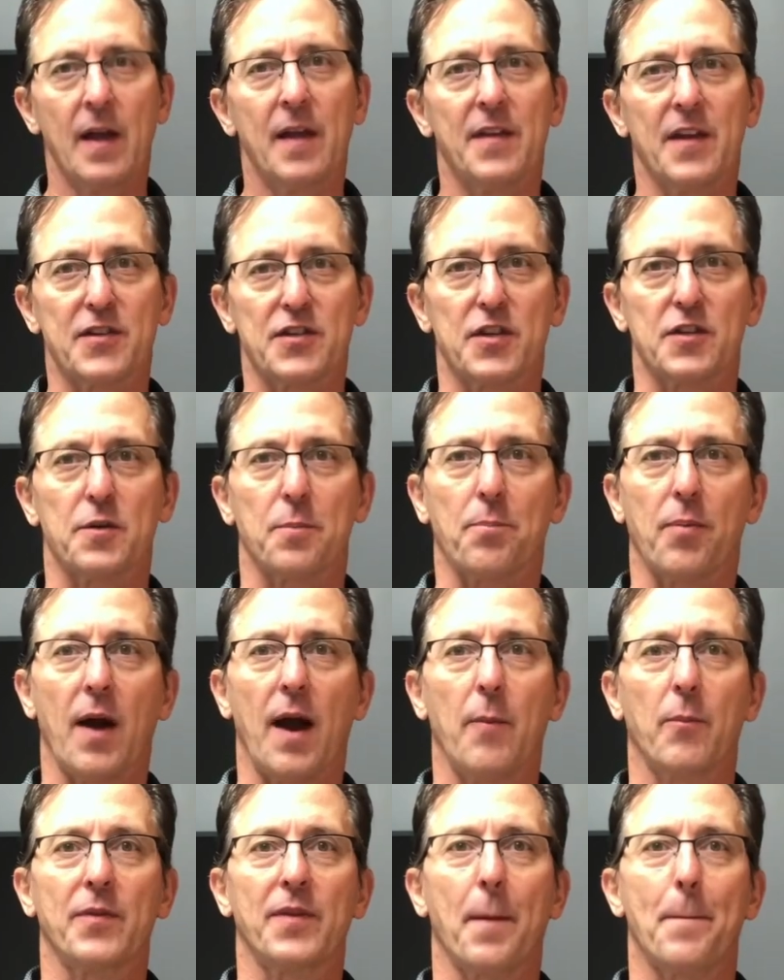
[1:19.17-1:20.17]
This is a
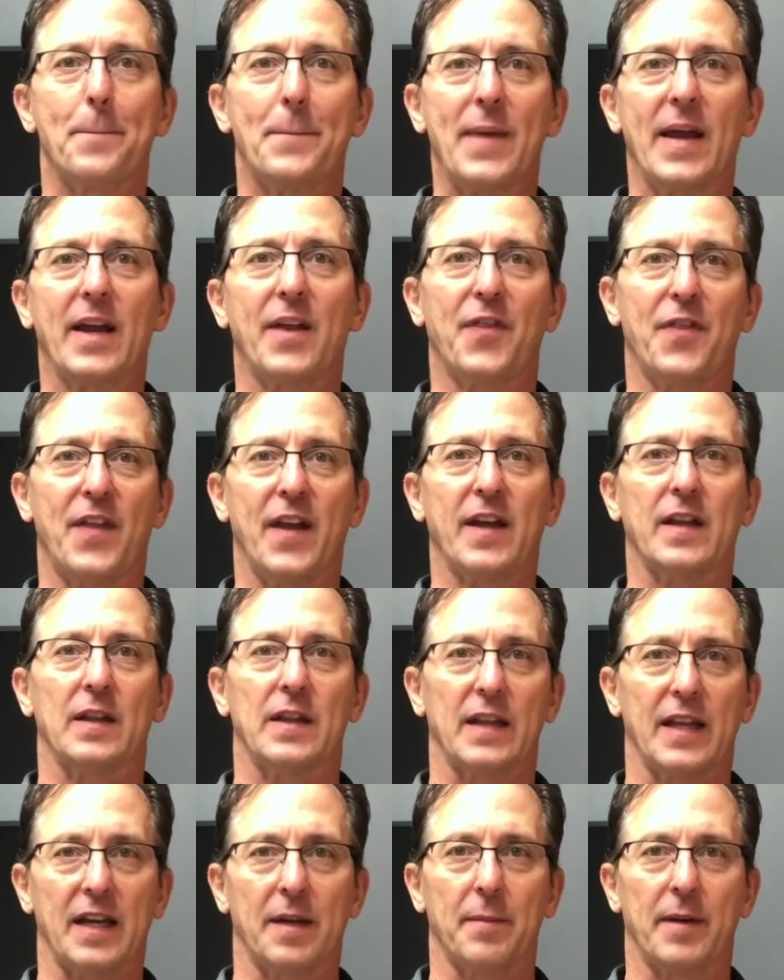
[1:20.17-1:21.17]
problem with a big, thick
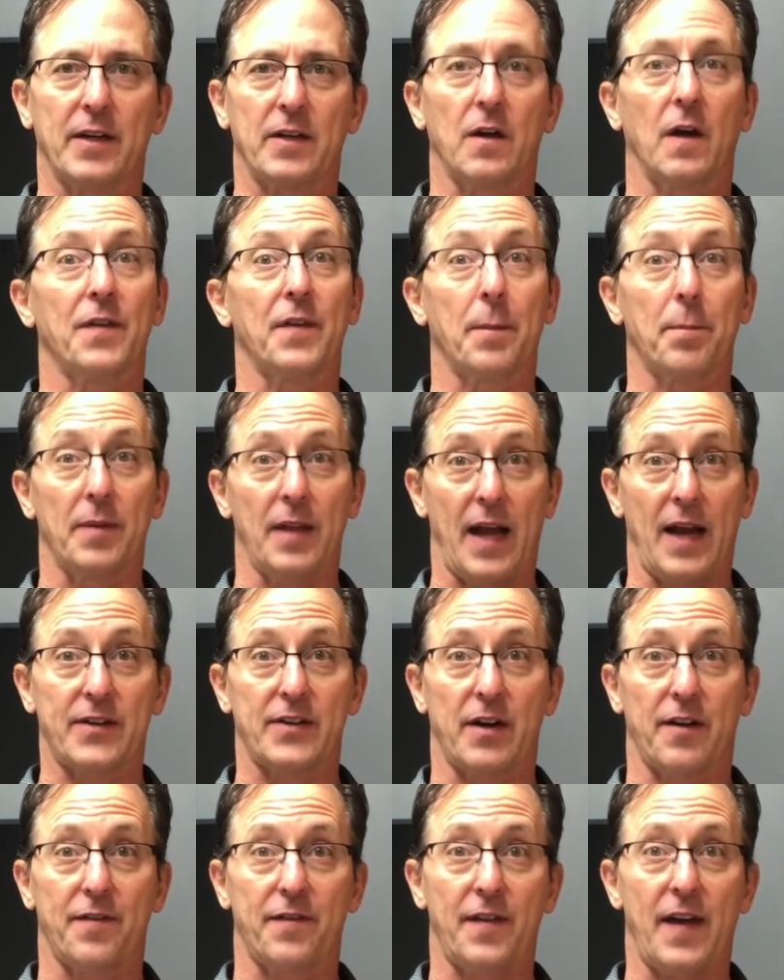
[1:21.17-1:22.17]
ligament called the
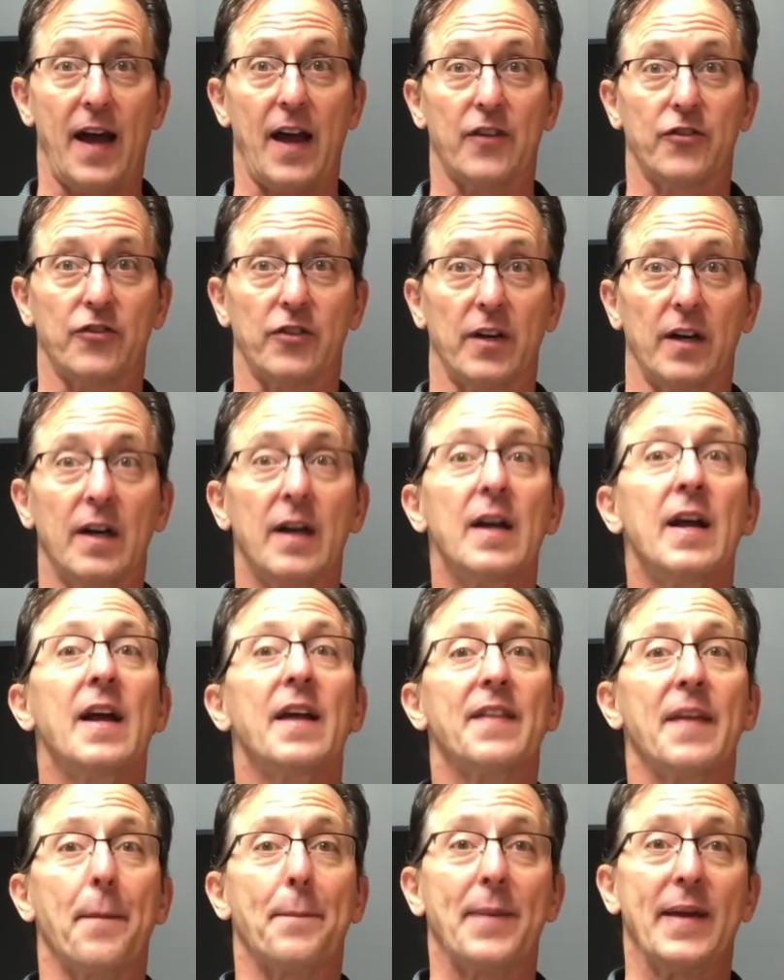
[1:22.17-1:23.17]
plantar fascia
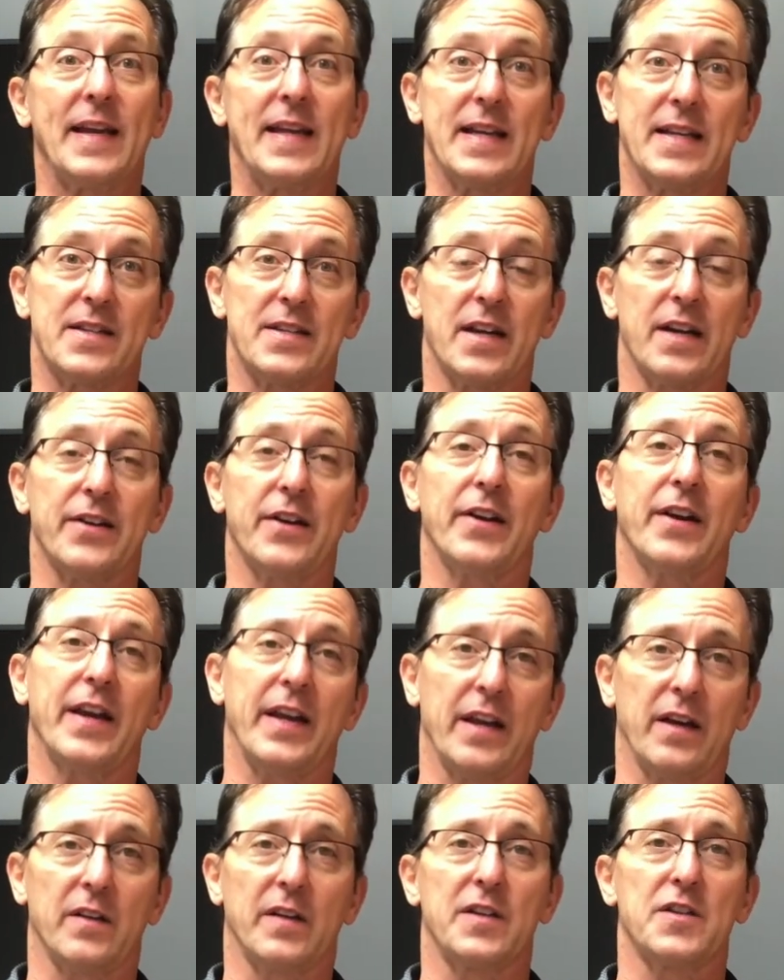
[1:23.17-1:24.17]
that begins on your
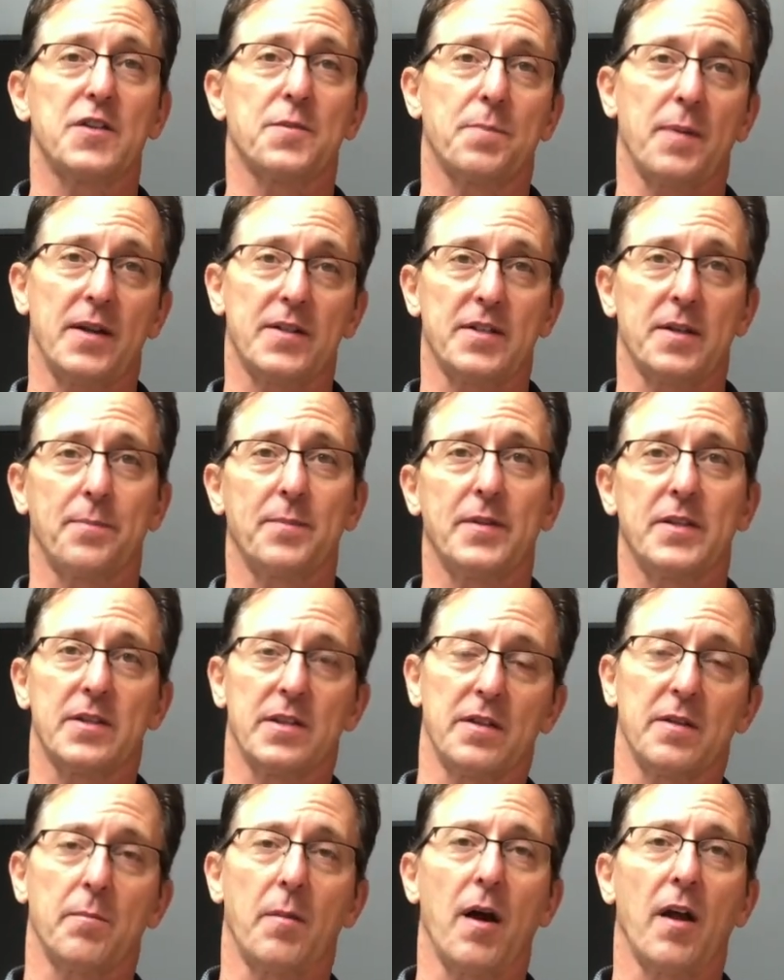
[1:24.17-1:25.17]
heel and spreads up into
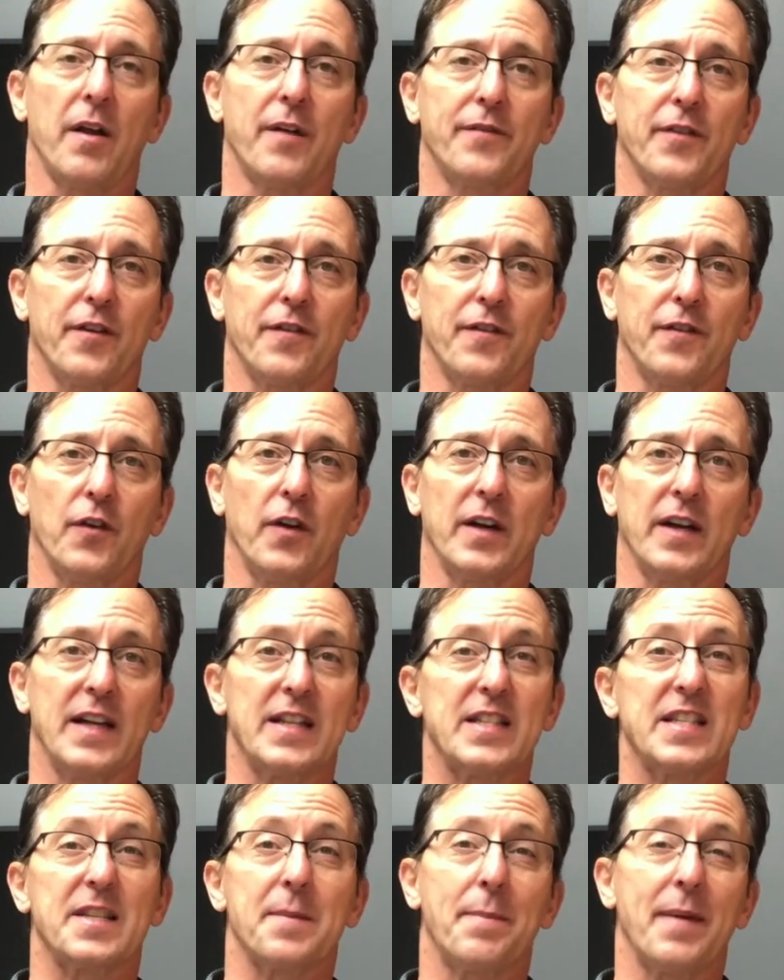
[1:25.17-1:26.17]
the ball of your foot.
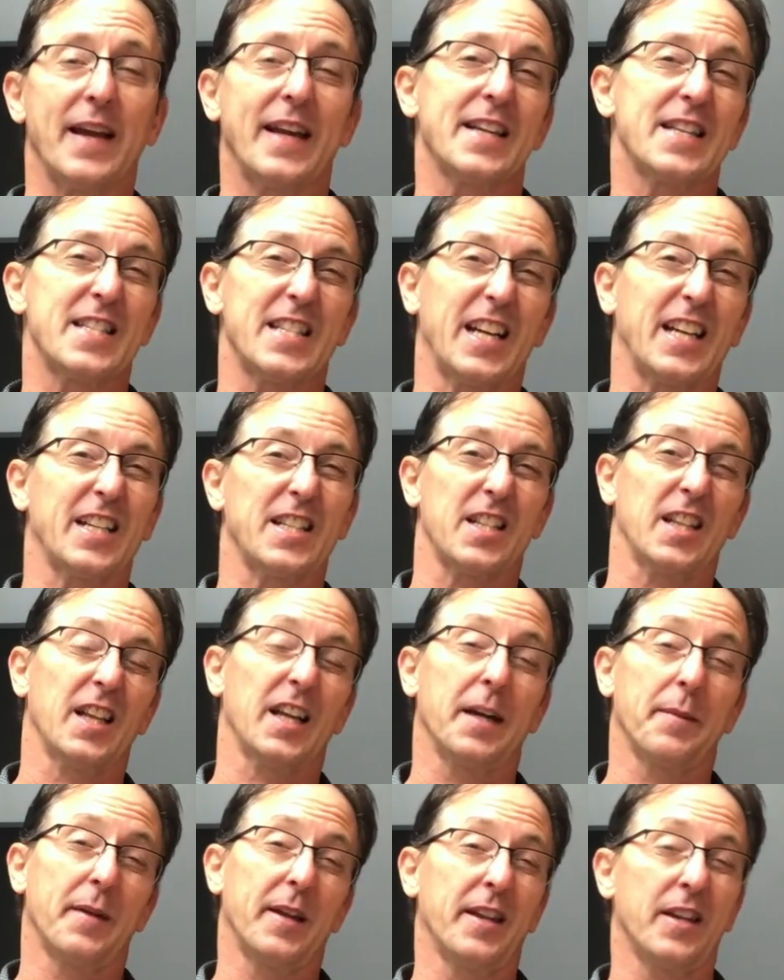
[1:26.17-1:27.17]
It's the biggest, thickest
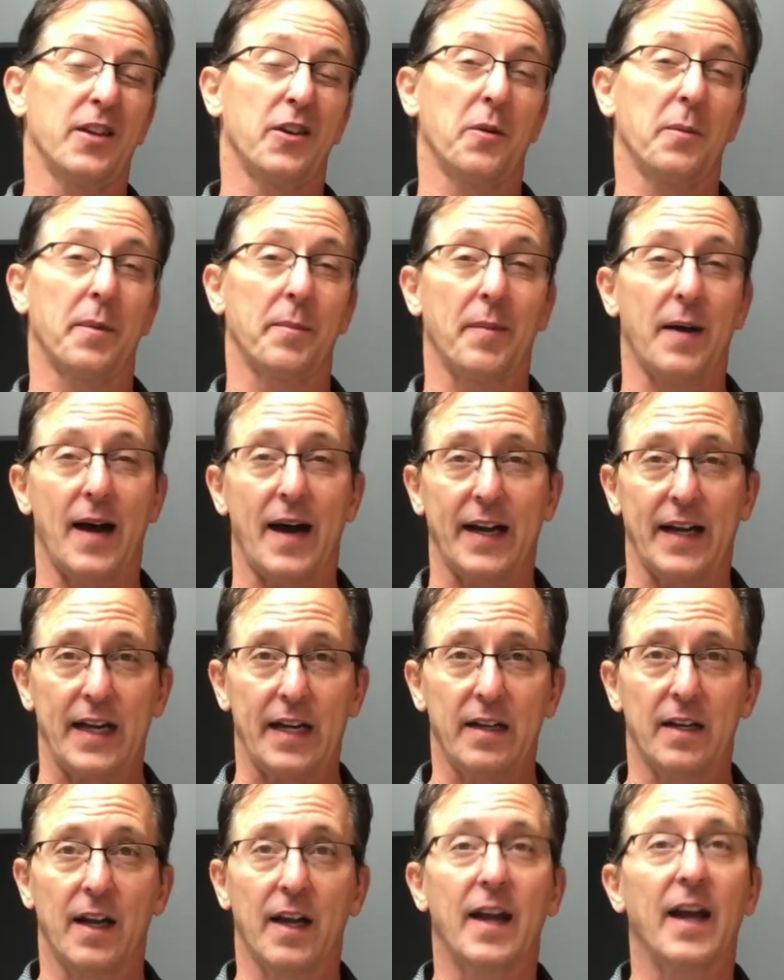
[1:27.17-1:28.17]
ligament in the human body,
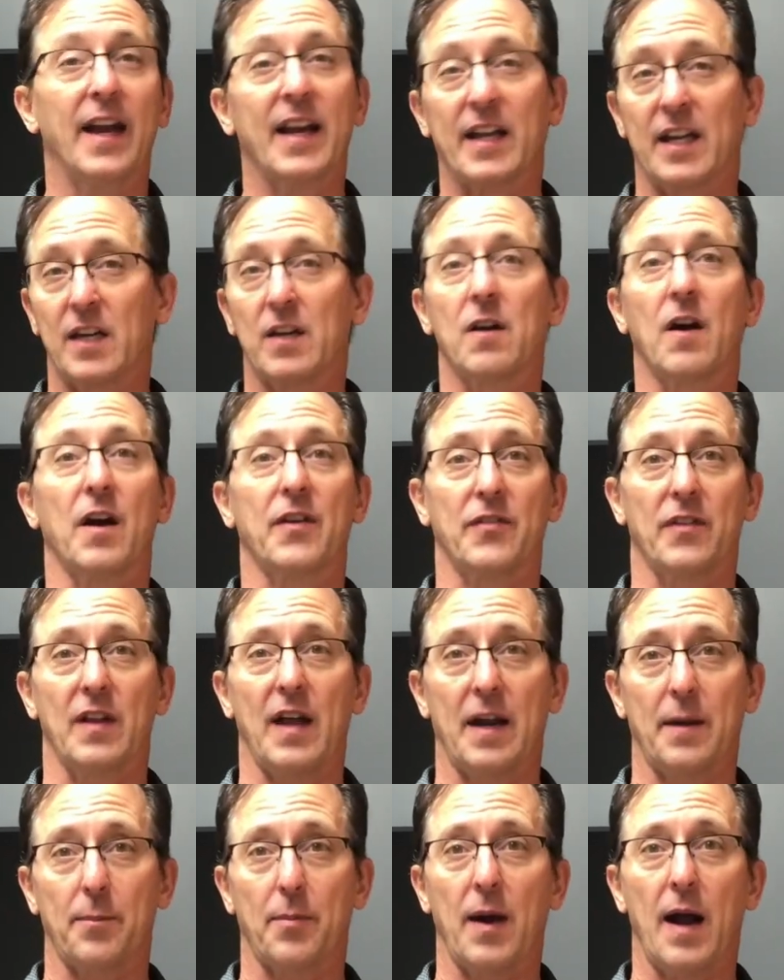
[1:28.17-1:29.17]
and it can cause a
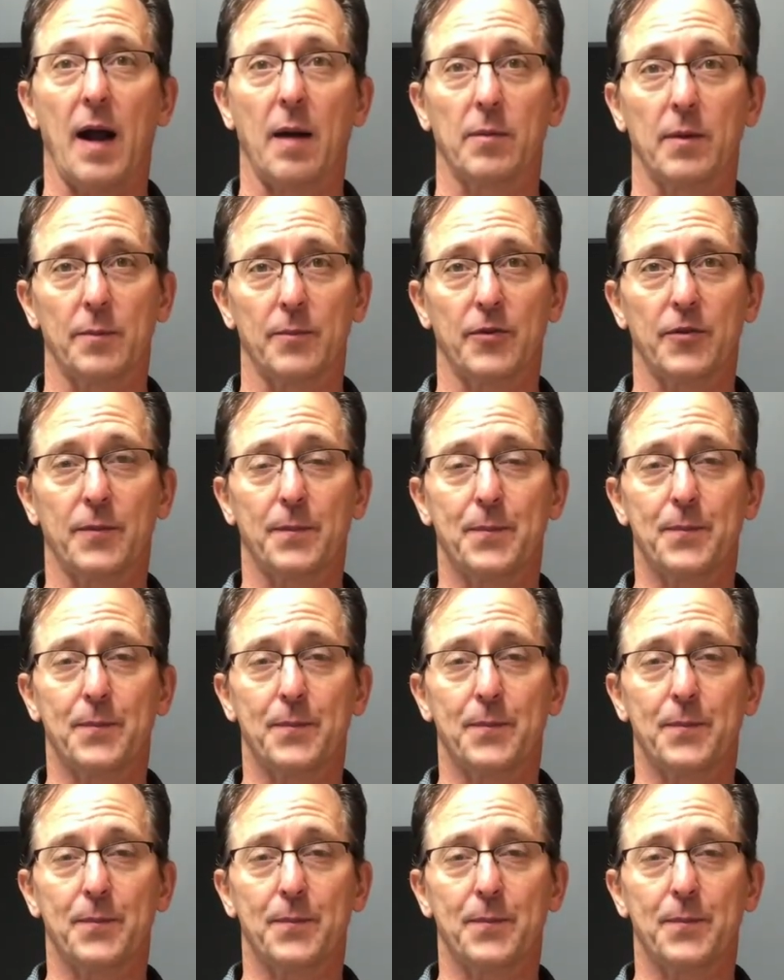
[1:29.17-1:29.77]
lot of problems.